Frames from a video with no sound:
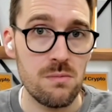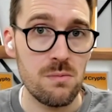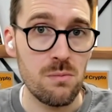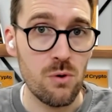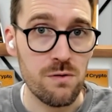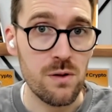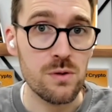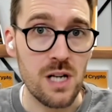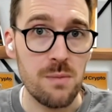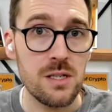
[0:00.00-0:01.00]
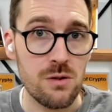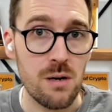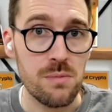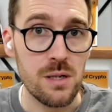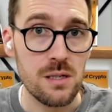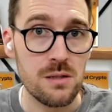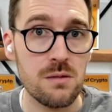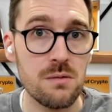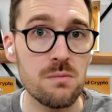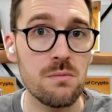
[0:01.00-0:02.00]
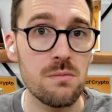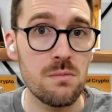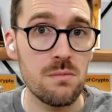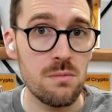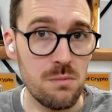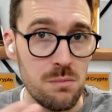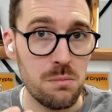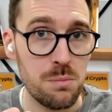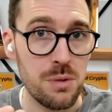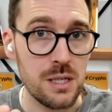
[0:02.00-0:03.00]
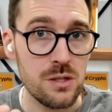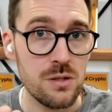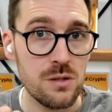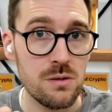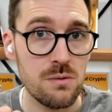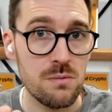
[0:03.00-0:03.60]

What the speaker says: more flows come into our product, prices